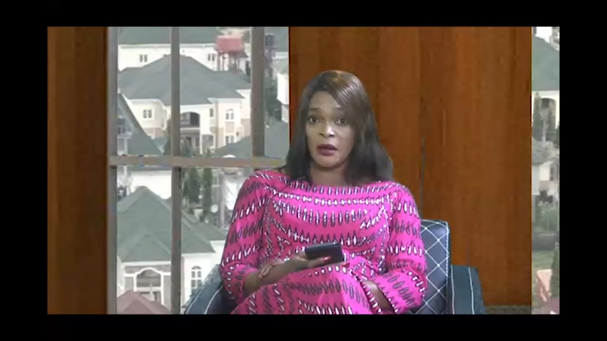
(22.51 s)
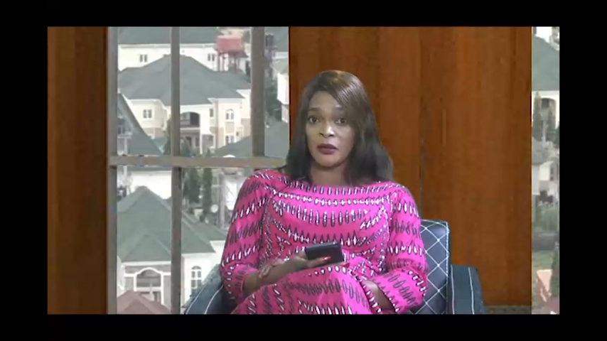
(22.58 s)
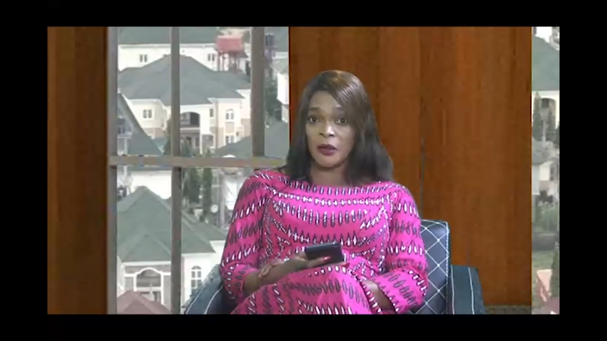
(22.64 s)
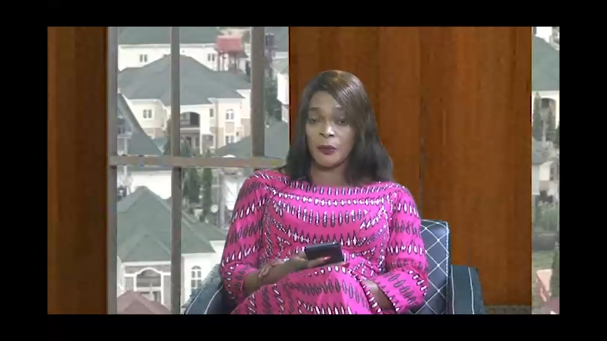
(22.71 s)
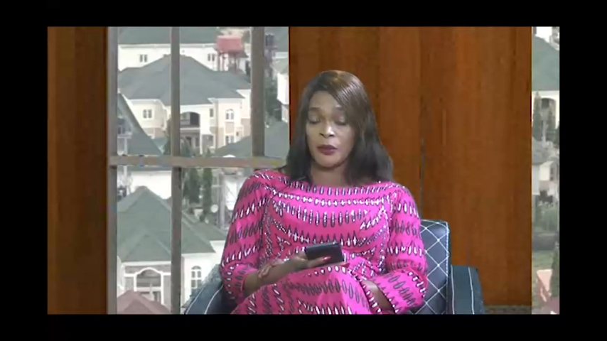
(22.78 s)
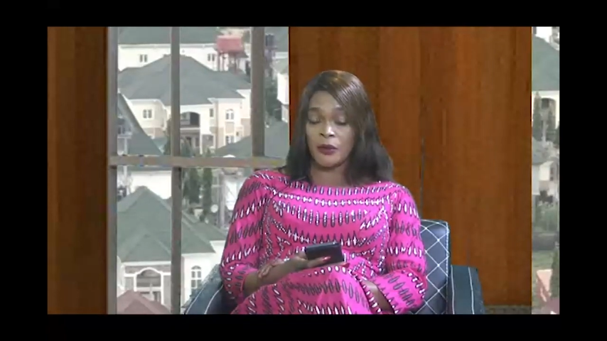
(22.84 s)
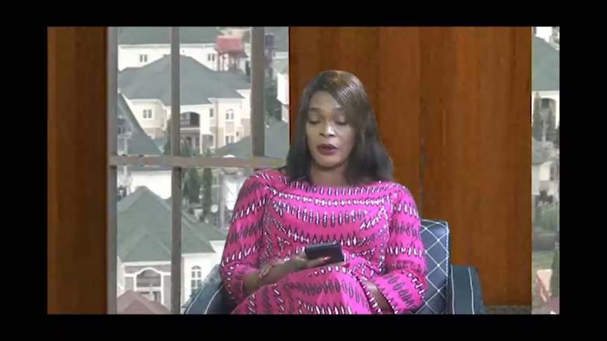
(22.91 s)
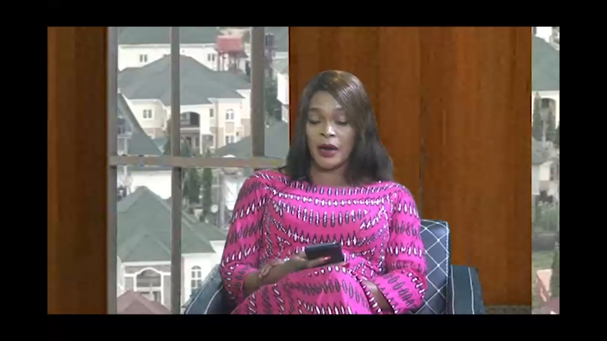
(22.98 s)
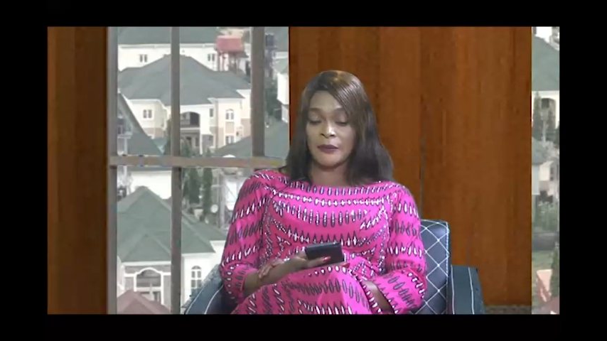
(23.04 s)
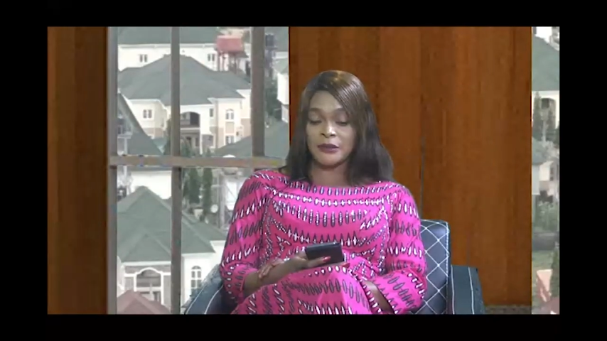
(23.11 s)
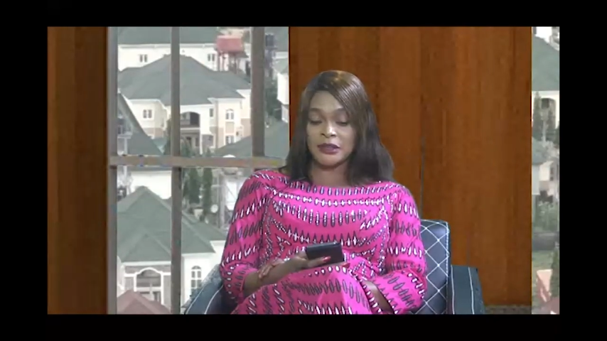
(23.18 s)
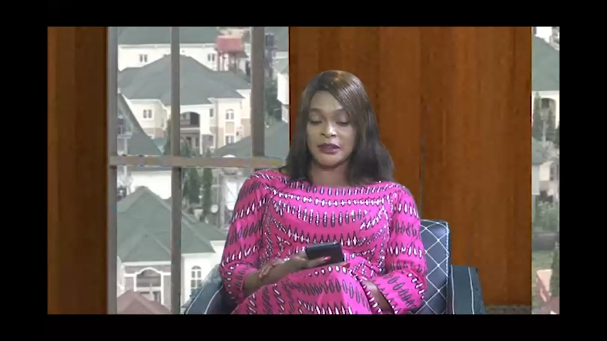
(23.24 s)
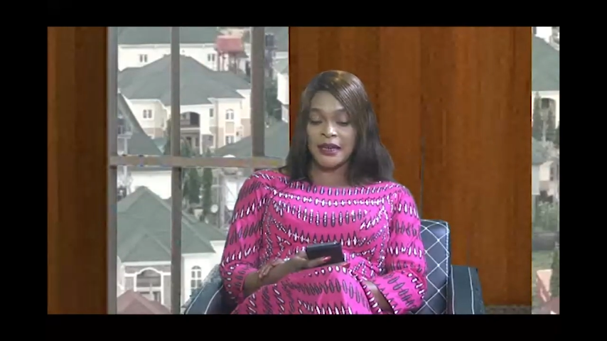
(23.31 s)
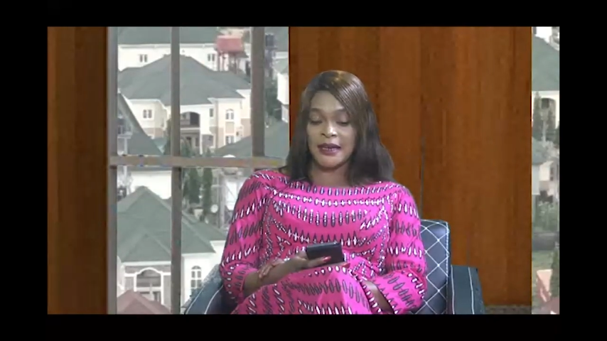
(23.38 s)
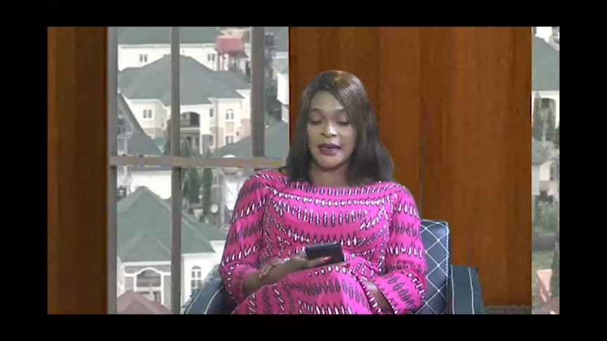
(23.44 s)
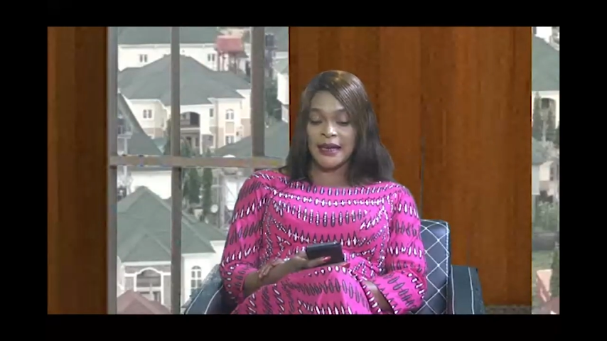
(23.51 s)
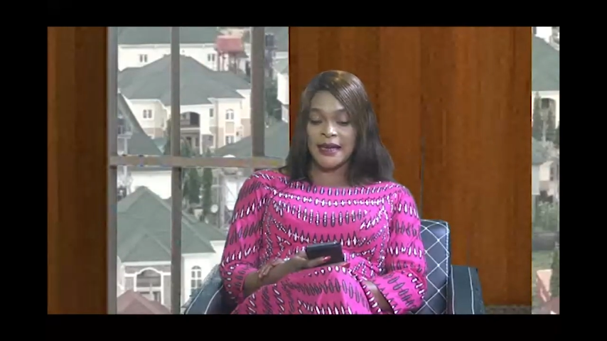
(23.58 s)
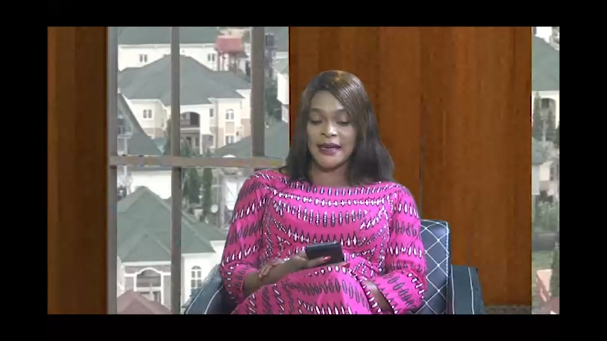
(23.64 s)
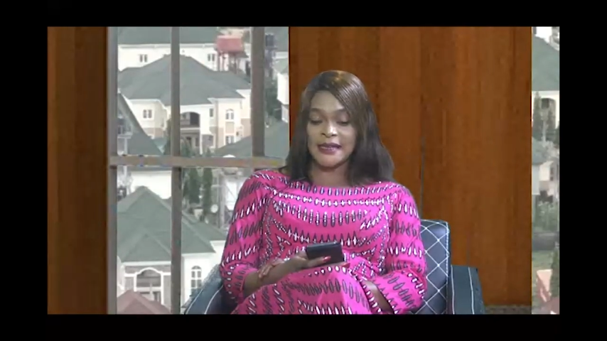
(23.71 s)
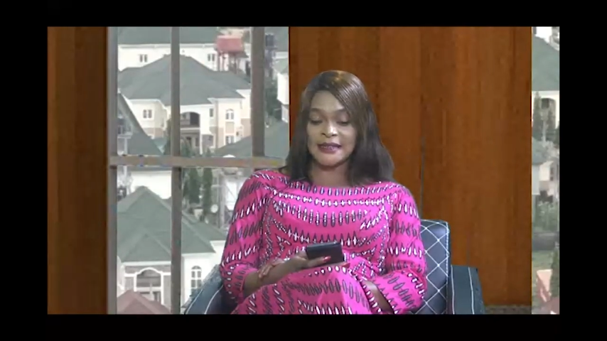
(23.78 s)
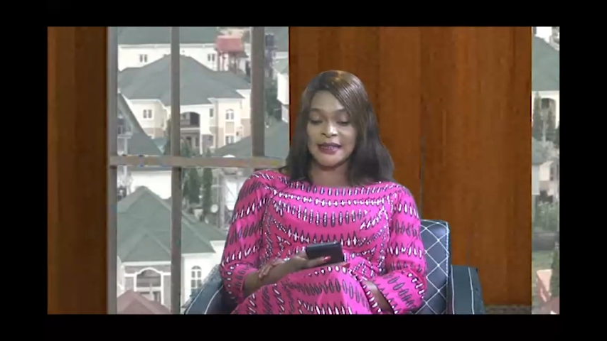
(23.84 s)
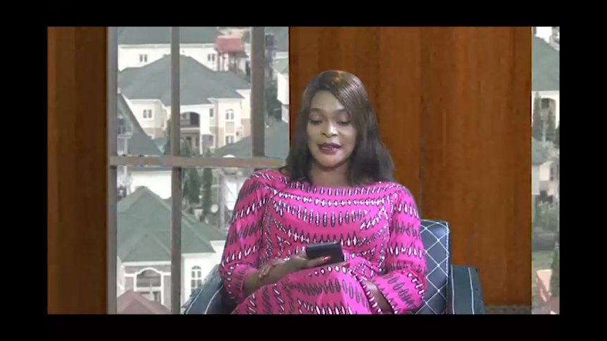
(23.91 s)
on the program today
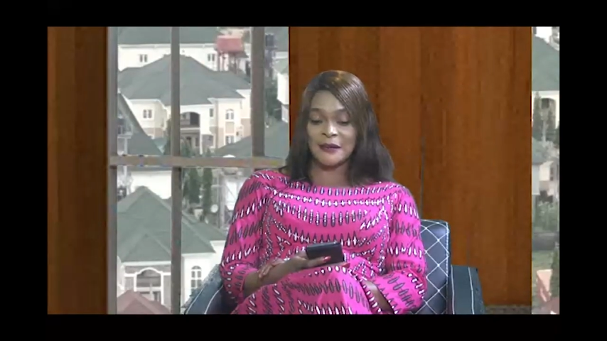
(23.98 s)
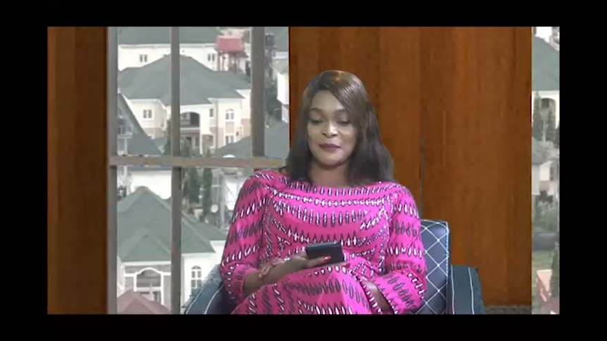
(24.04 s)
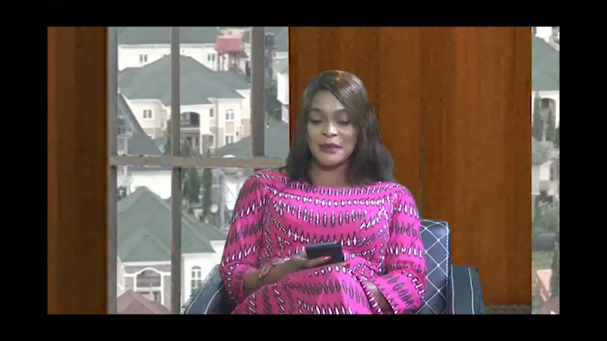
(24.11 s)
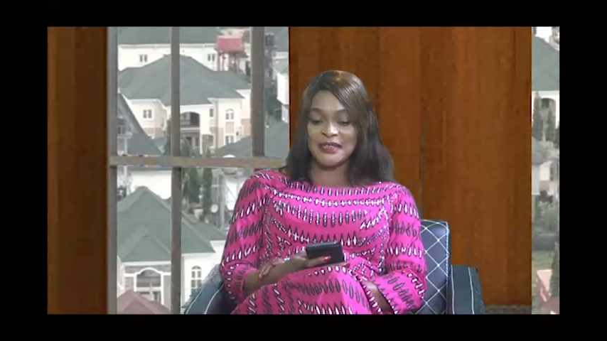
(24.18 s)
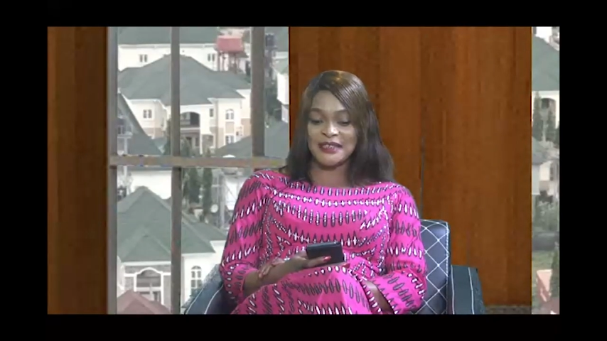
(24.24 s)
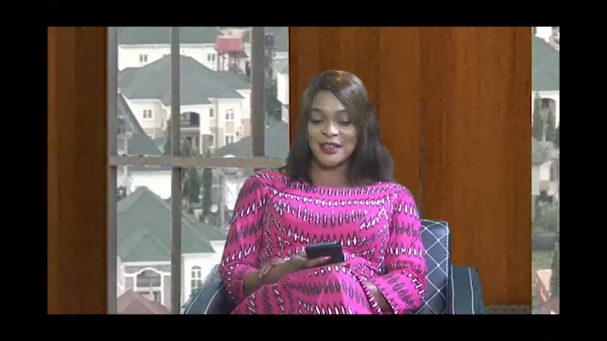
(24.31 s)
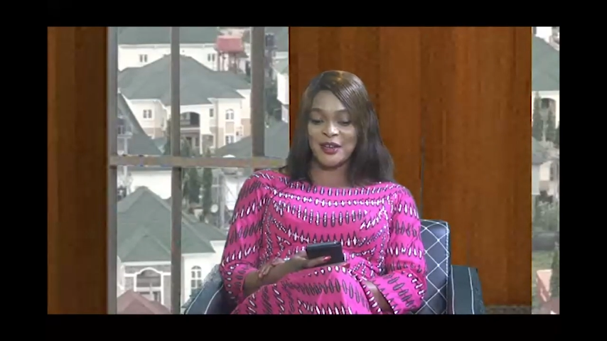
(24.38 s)
is Mr.